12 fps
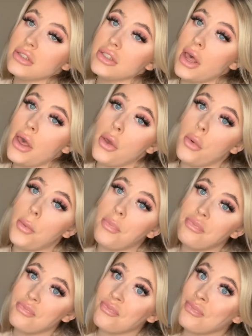so
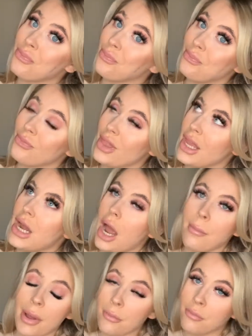I
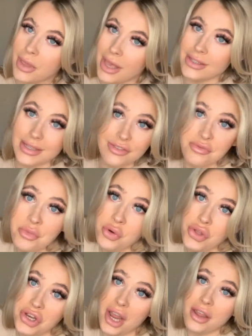might get even more, you know.